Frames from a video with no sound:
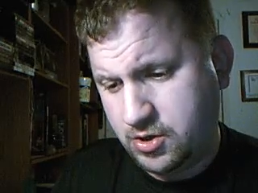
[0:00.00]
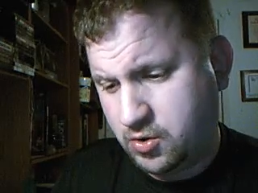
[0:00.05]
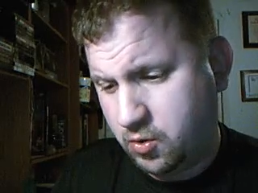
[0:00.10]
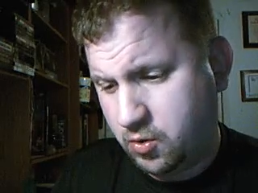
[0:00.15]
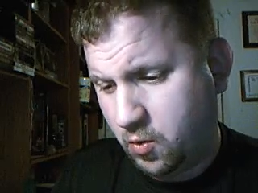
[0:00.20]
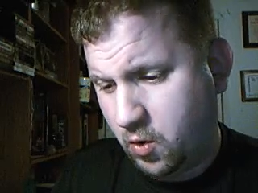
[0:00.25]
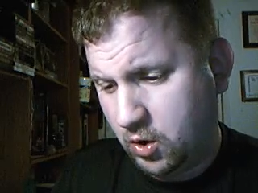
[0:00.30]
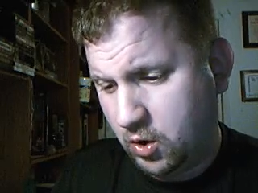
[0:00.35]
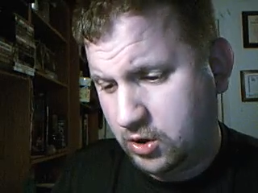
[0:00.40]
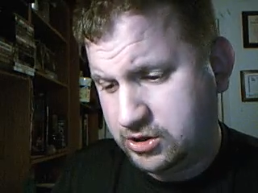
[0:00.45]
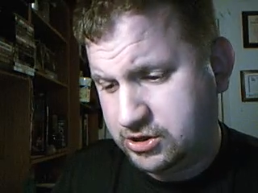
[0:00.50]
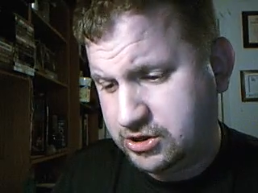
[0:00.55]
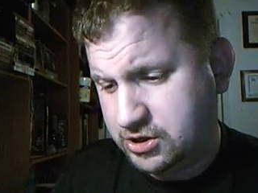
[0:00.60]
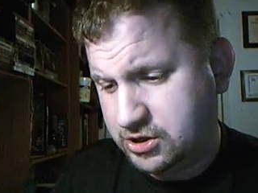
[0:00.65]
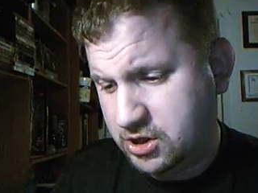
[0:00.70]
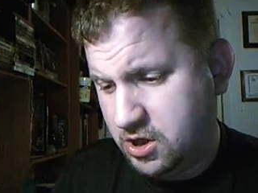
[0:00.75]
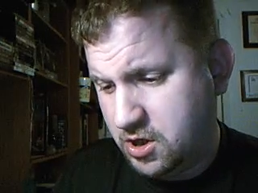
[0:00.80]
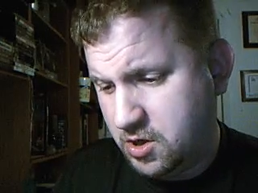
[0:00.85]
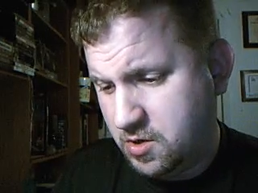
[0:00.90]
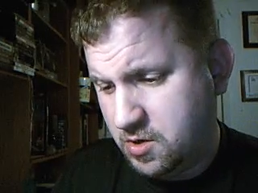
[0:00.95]

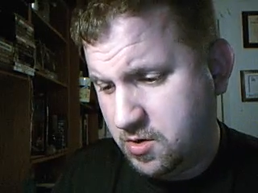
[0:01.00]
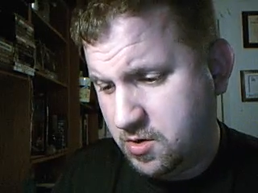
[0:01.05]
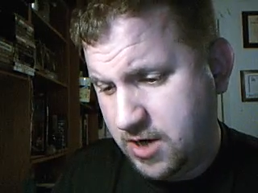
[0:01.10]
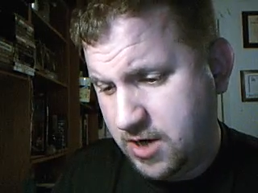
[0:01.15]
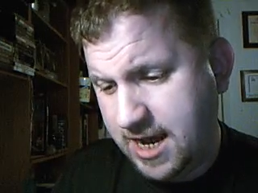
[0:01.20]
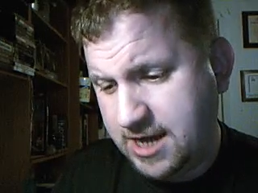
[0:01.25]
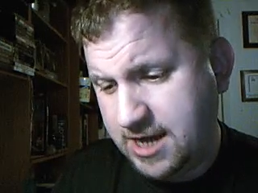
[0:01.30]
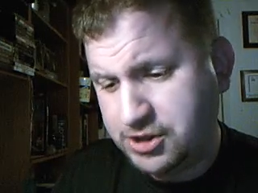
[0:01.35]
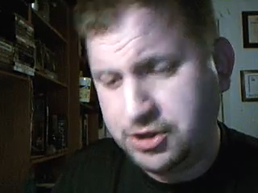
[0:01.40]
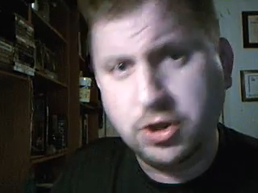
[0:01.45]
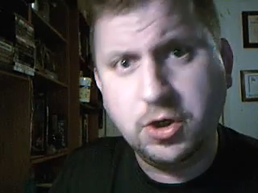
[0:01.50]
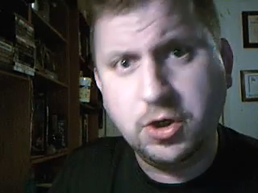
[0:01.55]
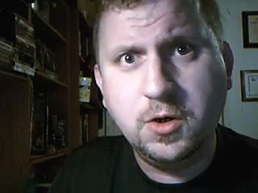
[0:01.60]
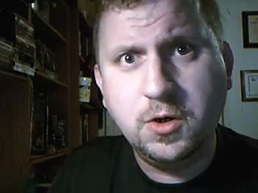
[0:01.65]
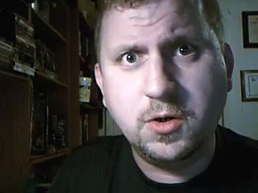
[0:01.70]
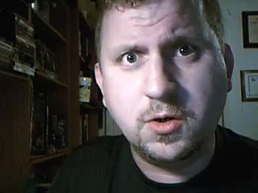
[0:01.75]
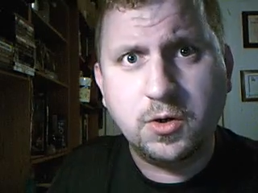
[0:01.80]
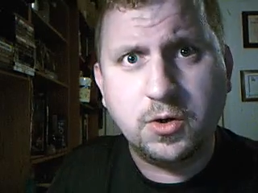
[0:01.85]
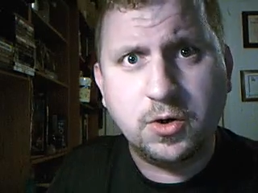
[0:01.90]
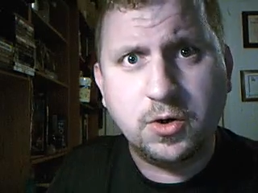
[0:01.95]
towards
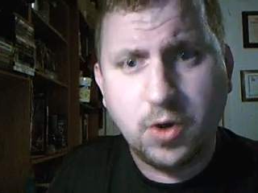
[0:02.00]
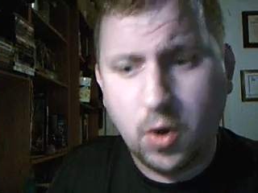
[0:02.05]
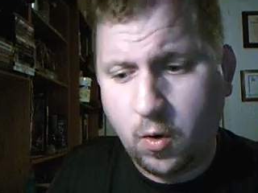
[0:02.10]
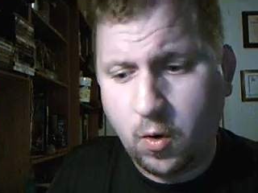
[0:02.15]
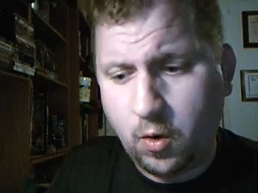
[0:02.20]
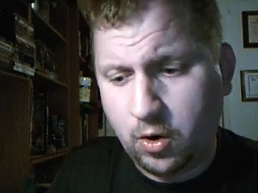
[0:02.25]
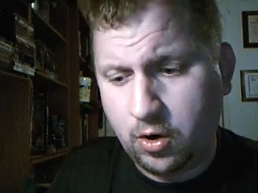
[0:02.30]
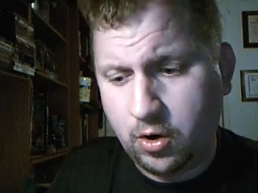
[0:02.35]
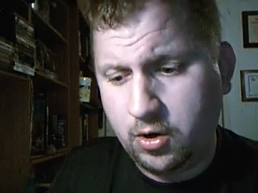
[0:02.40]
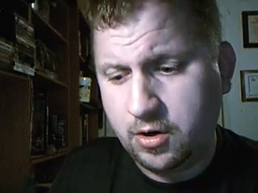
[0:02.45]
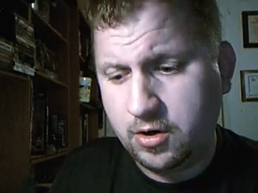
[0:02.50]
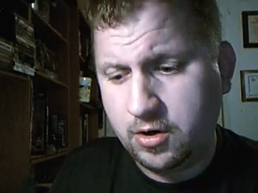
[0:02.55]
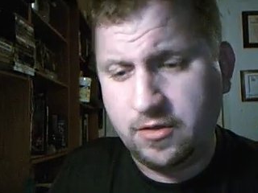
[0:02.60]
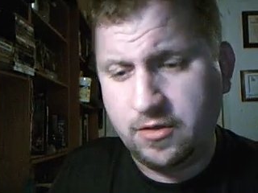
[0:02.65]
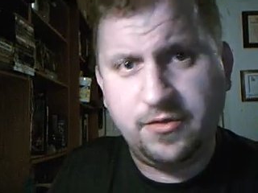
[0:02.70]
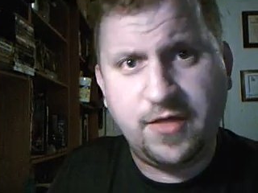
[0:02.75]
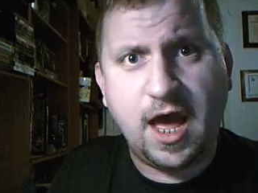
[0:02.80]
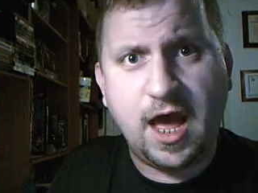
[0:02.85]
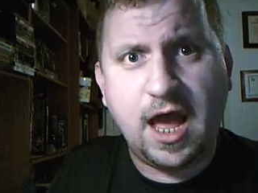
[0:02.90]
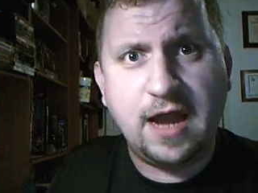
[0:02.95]
nature nor
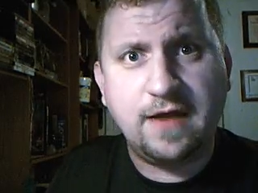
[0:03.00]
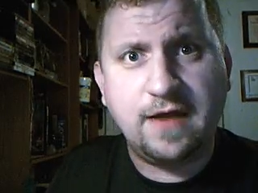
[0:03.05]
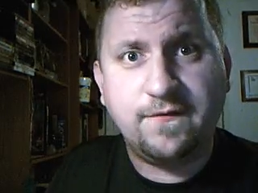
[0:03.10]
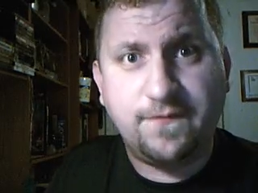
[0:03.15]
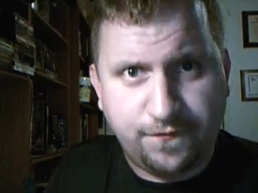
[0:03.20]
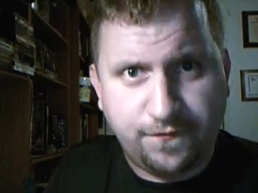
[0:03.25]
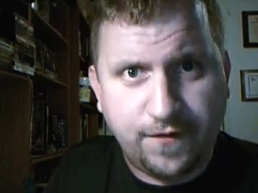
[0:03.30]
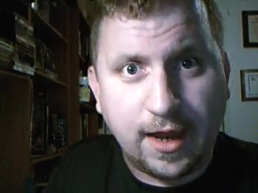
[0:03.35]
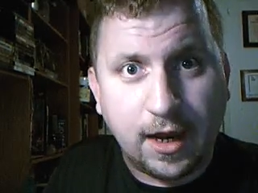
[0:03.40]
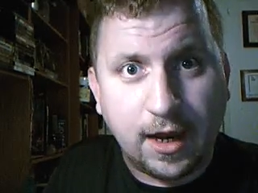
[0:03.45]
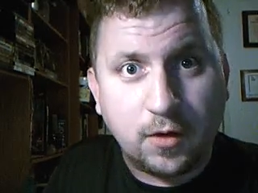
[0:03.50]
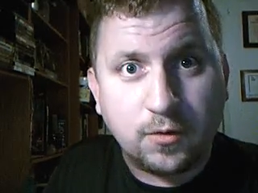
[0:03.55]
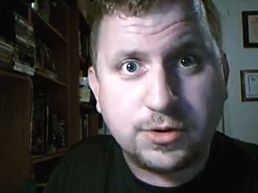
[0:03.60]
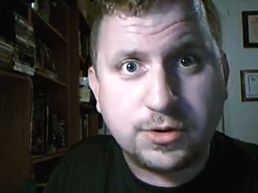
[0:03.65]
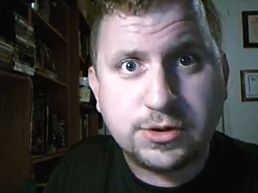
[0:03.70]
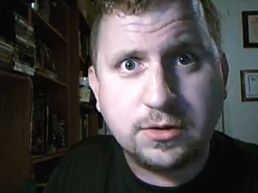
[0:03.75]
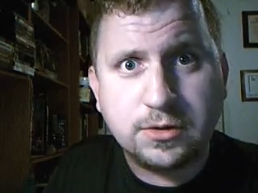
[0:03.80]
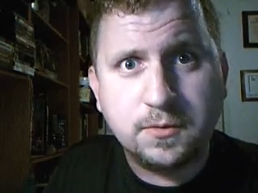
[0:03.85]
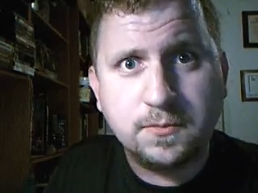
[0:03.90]
thine fellows.